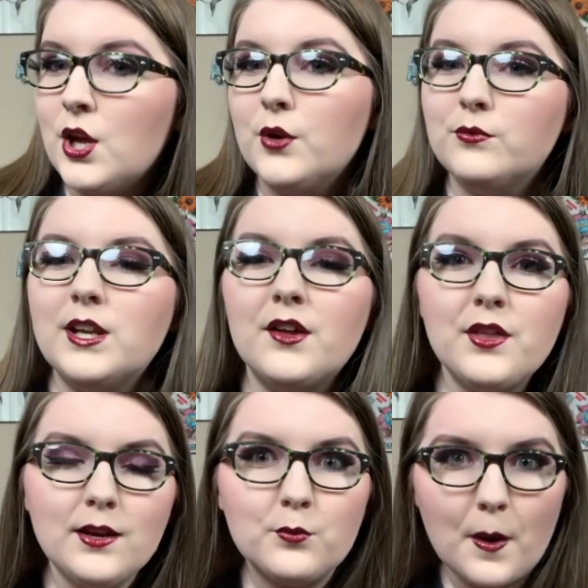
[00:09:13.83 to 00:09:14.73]

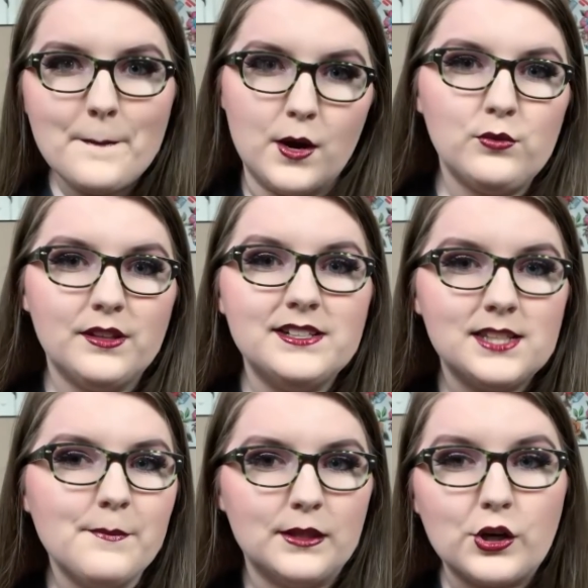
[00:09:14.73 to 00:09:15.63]
Nothing remotely
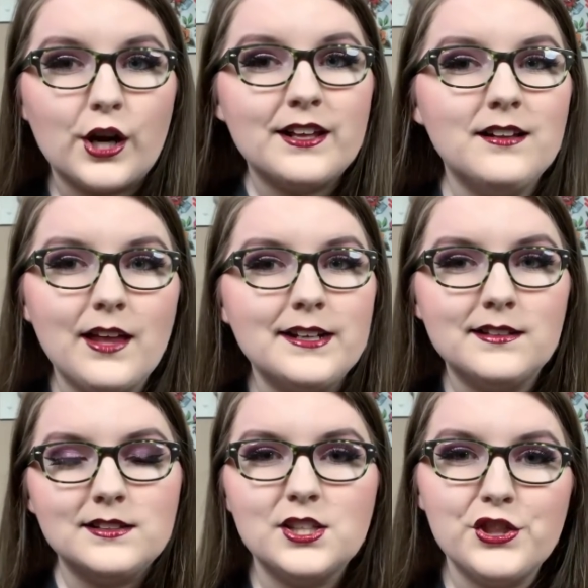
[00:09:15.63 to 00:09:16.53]
similar
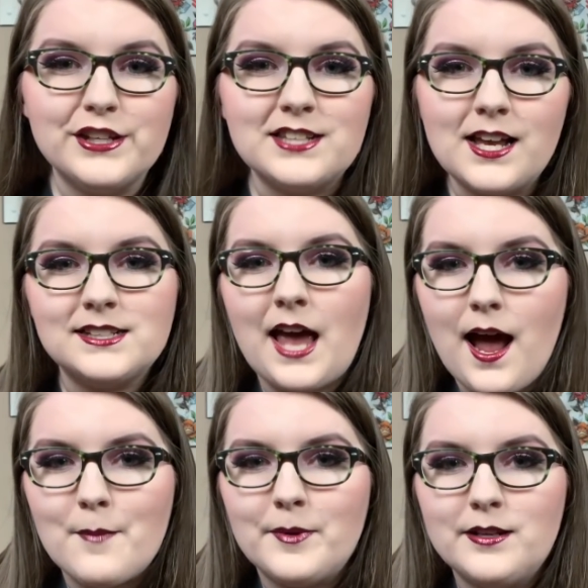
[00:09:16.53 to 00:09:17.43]
to this has
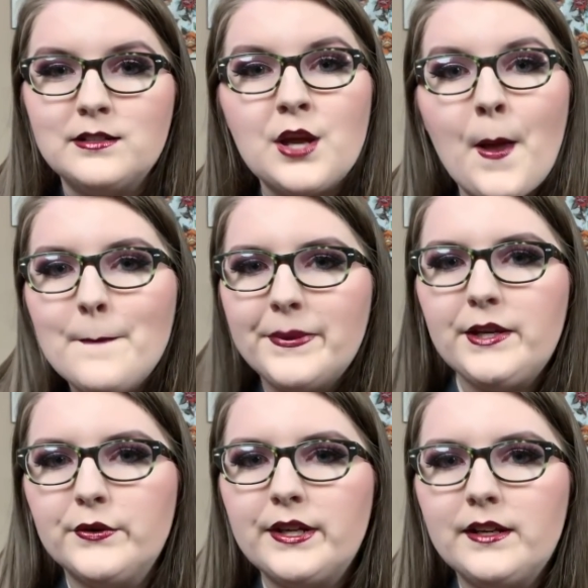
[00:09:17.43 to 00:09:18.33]
happened,
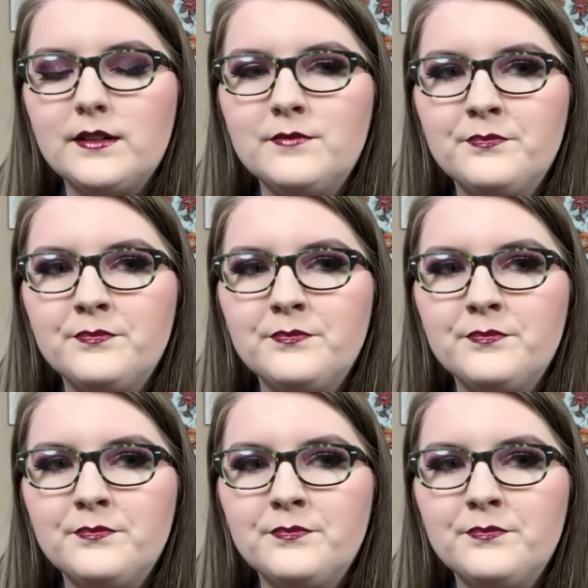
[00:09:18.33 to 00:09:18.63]
period.